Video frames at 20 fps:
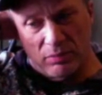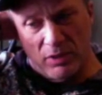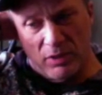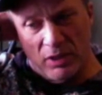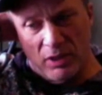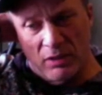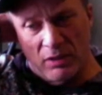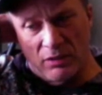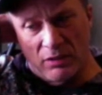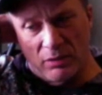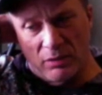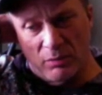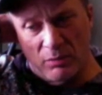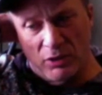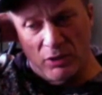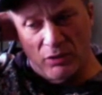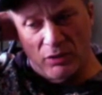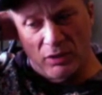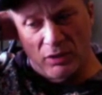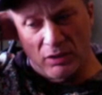into
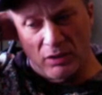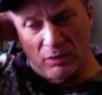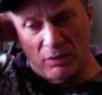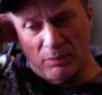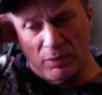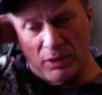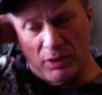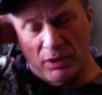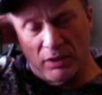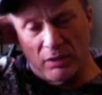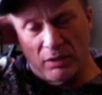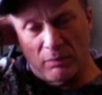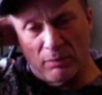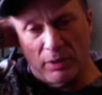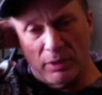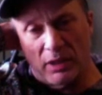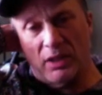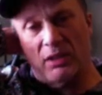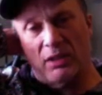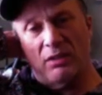music, like playing in
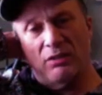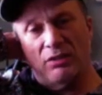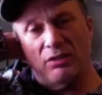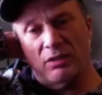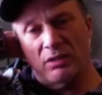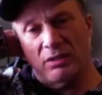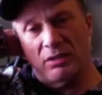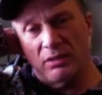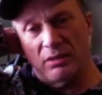bands